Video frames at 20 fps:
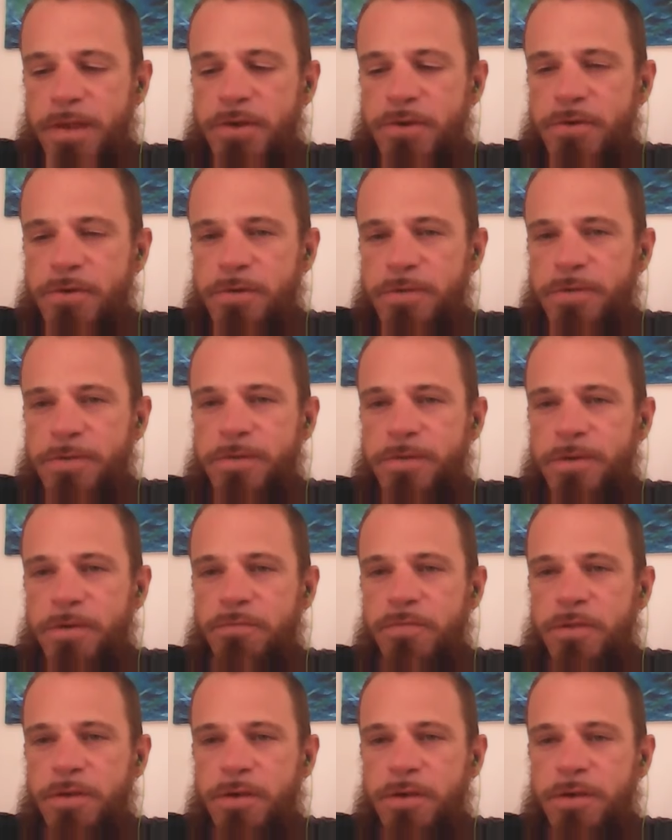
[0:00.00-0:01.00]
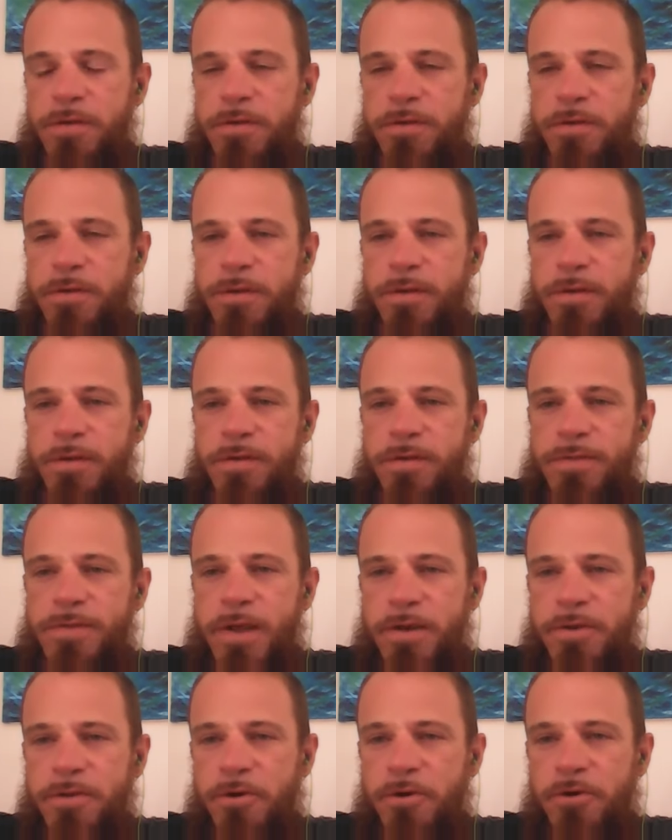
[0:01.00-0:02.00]
the interests of the
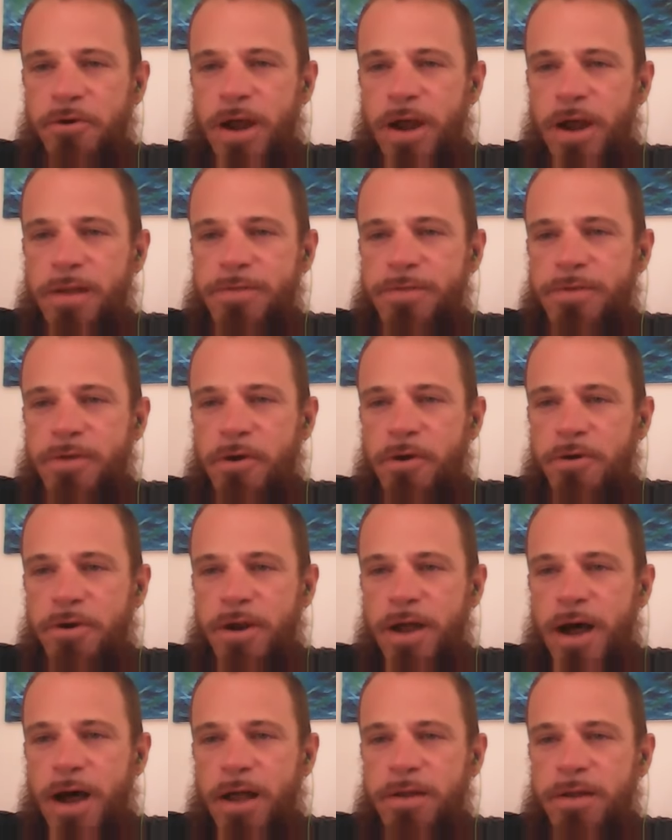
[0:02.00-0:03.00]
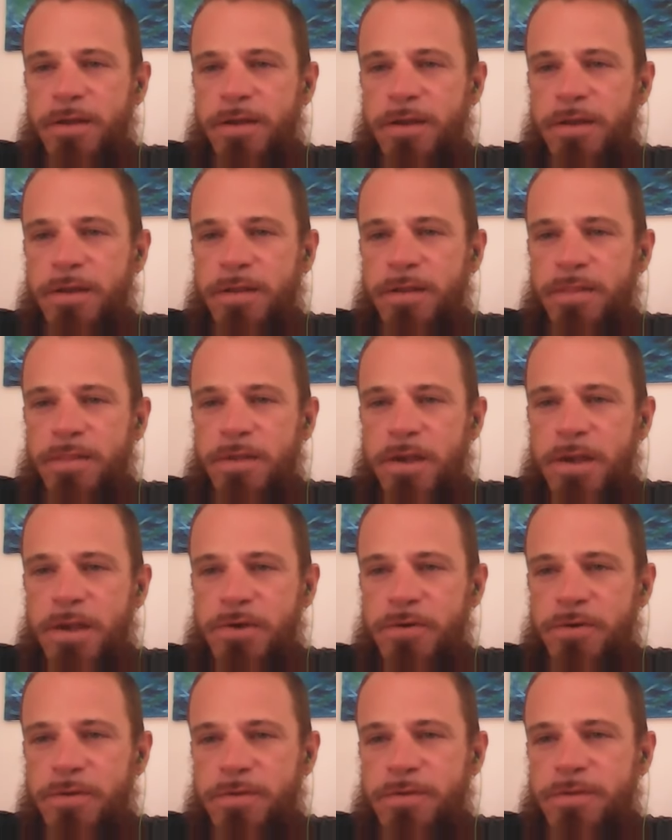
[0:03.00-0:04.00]
technocrats are not the
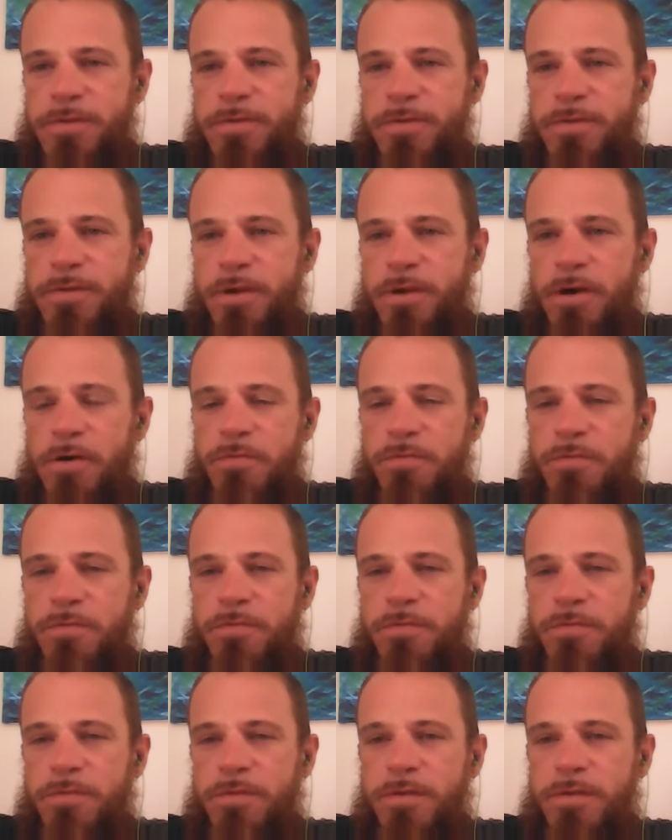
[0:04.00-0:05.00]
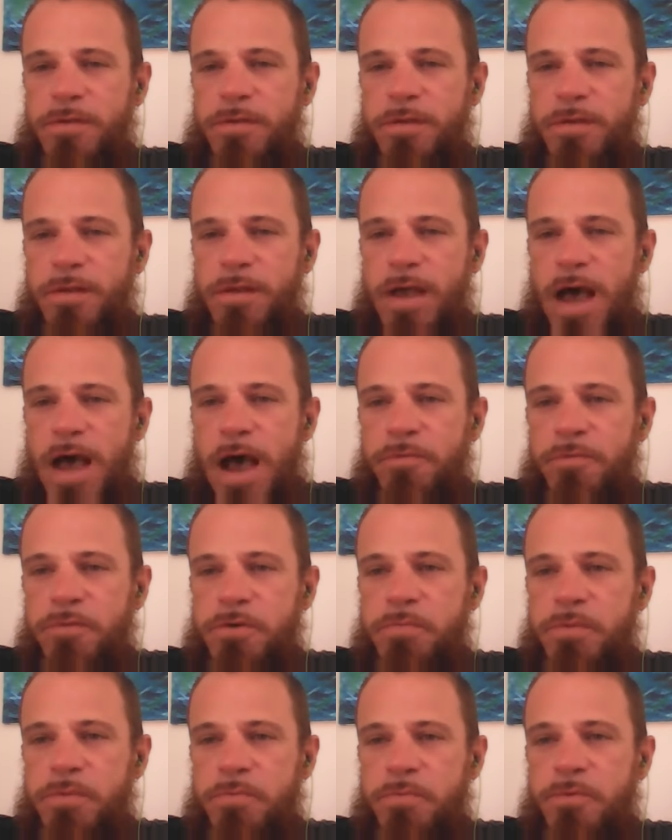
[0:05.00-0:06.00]
interests of
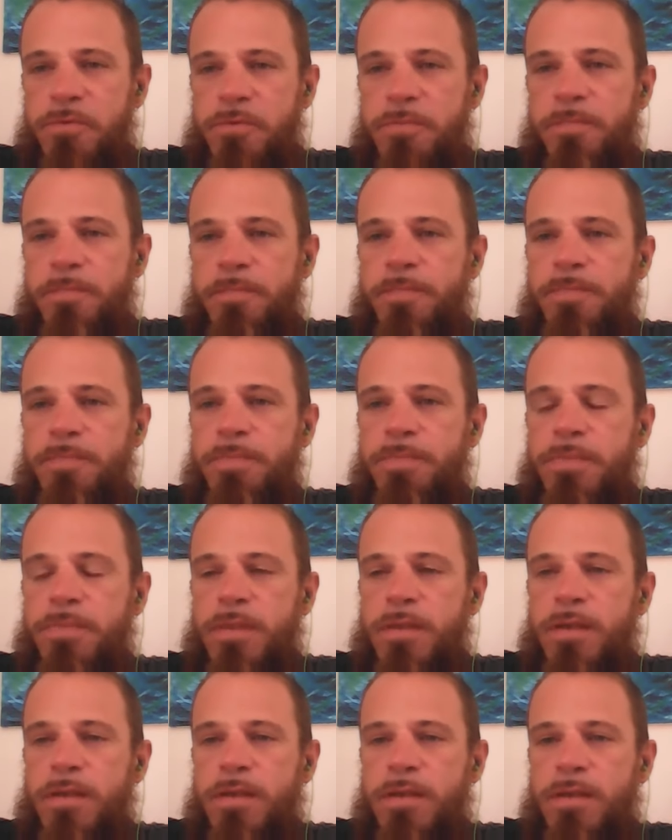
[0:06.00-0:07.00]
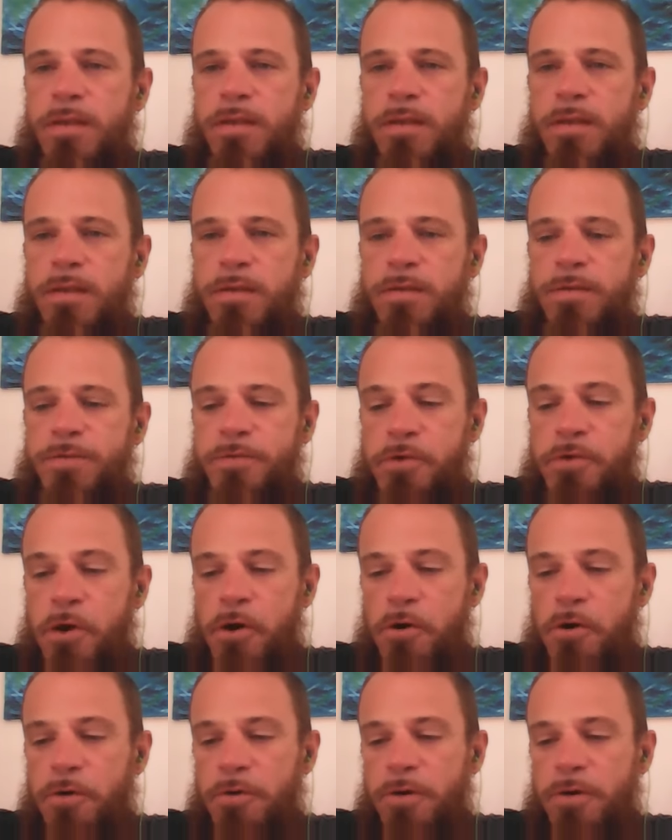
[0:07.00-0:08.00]
average people.
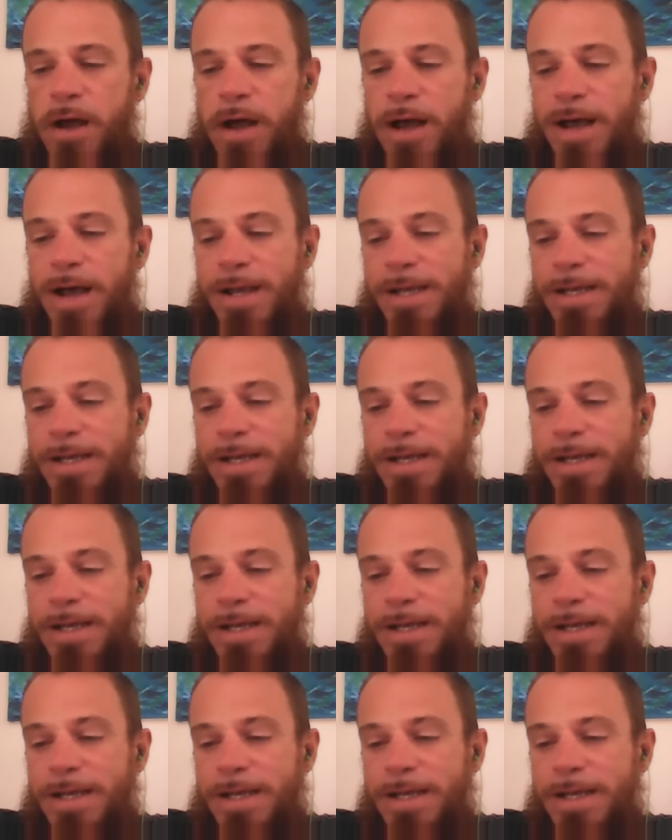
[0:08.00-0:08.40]
So,